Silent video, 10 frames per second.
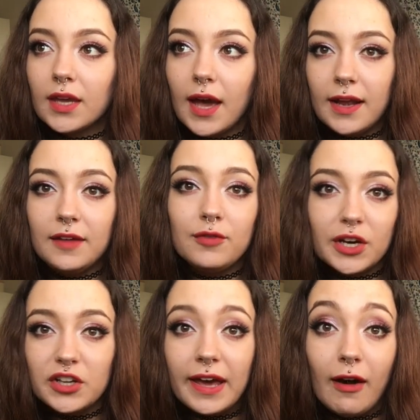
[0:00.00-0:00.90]
And if we
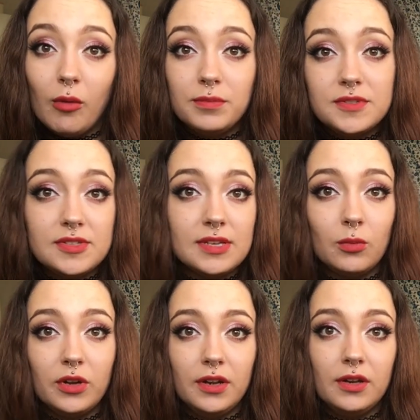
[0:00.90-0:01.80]
could help to
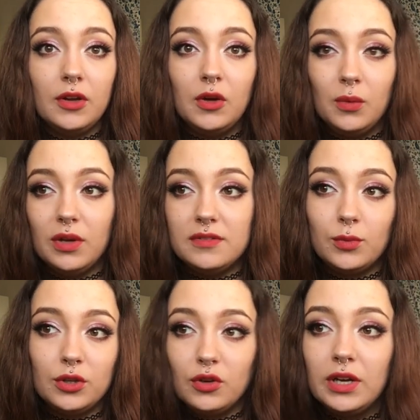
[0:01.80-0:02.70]
someone who is
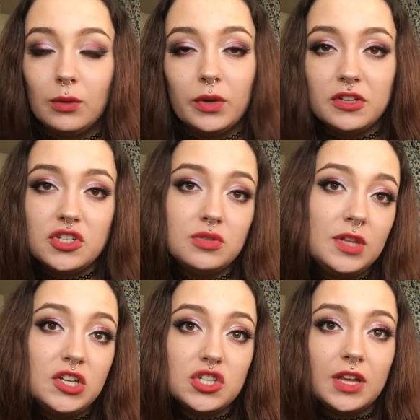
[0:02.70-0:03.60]
wondering whether they
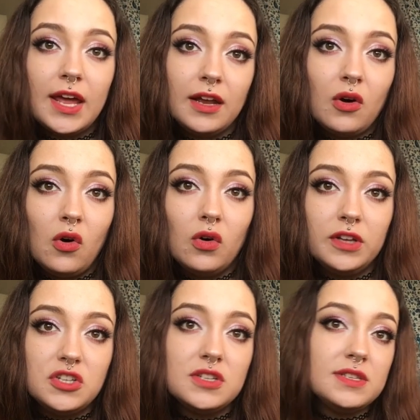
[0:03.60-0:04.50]
should get it or they
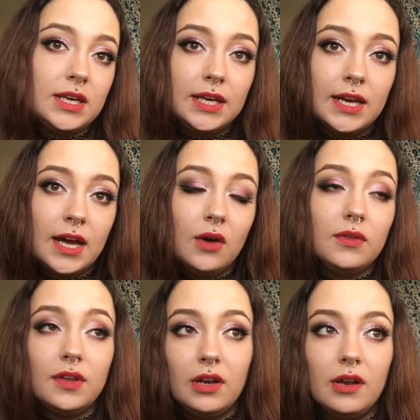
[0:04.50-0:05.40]
should take it out,
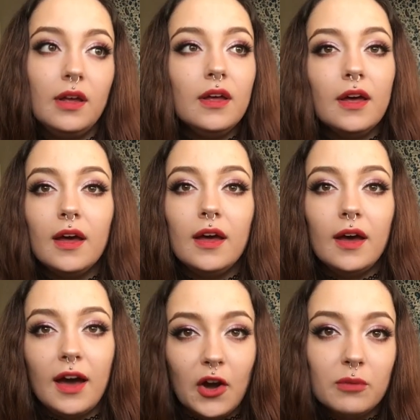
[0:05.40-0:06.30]
then
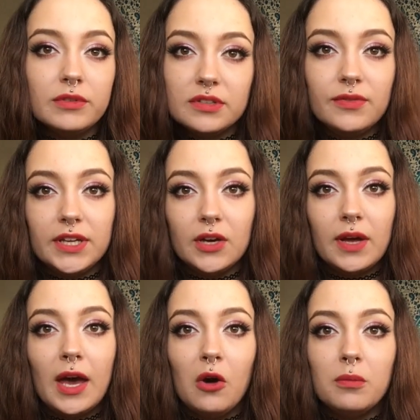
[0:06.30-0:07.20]
I hope this video
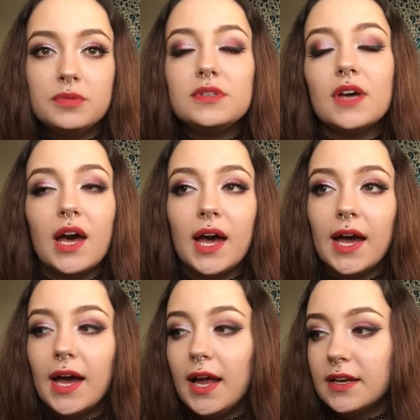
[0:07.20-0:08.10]
helps.
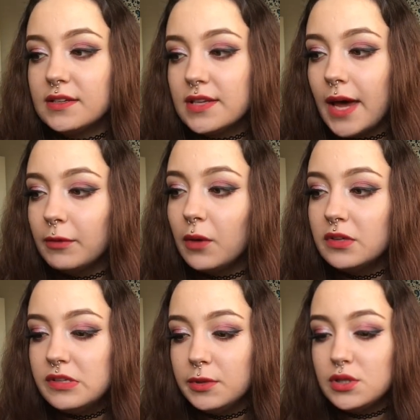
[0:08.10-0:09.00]
And I'm going
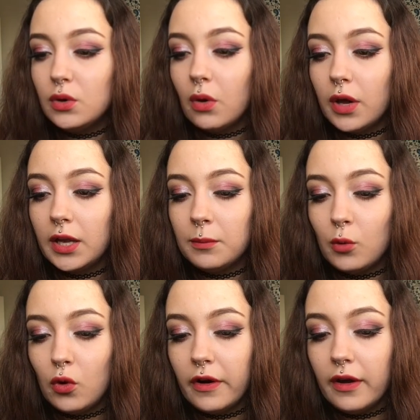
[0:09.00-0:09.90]
to be talking
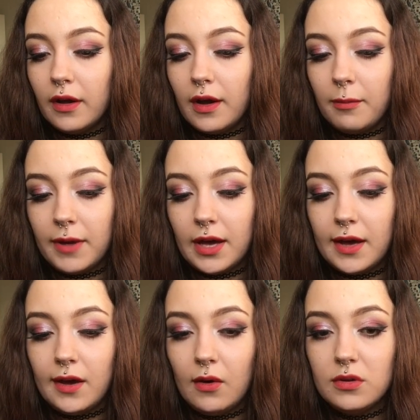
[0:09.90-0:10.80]
more
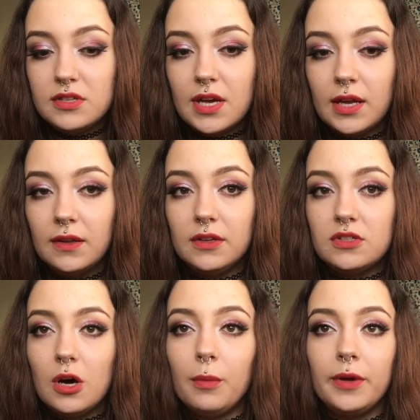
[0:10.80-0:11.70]
about another
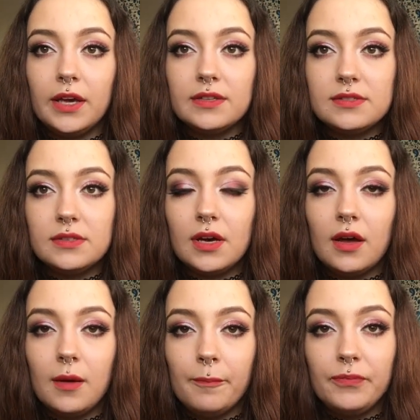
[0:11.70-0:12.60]
topics
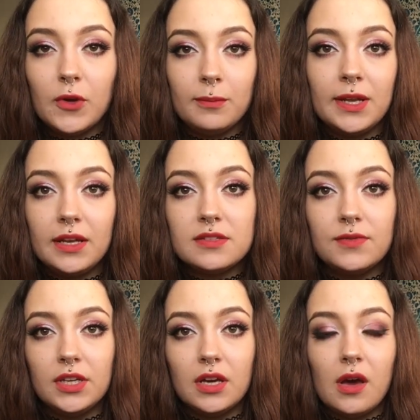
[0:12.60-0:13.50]
on my next
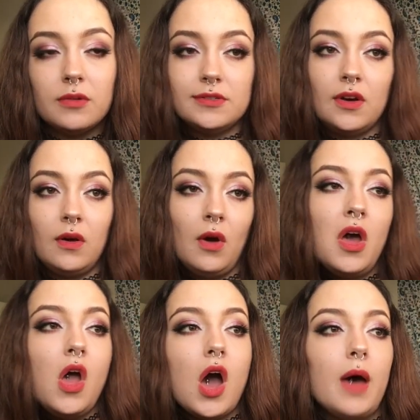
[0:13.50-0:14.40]
video. So
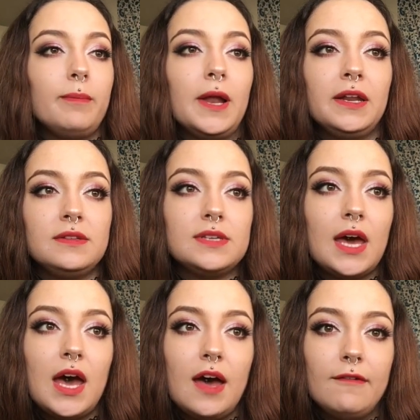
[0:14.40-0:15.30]
I'm planning to
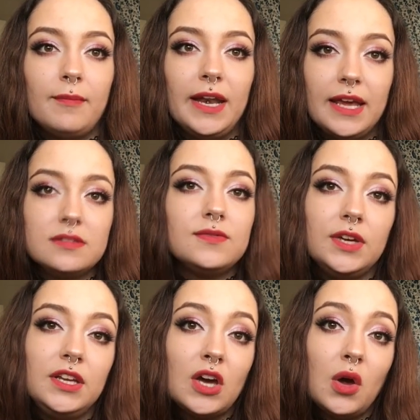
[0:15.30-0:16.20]
have my next
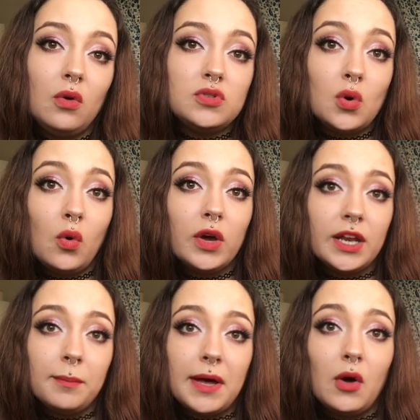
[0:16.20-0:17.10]
video talking
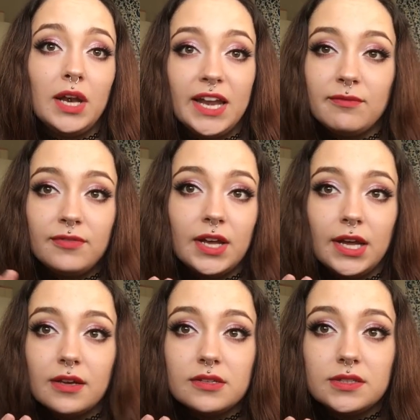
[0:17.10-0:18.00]
about lip
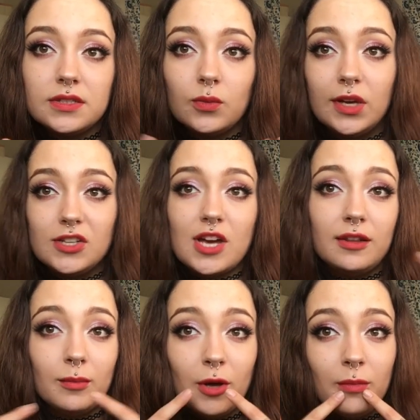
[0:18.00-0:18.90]
fillers, which at the
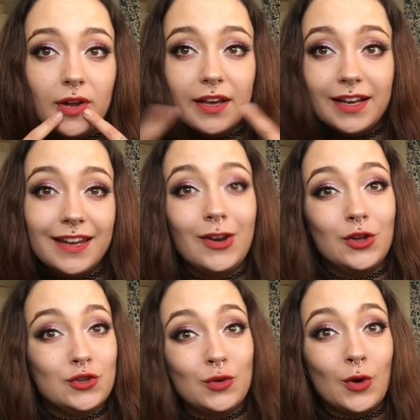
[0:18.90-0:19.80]
moment I clearly
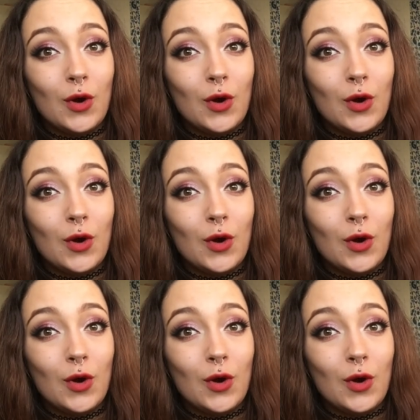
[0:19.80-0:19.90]
do not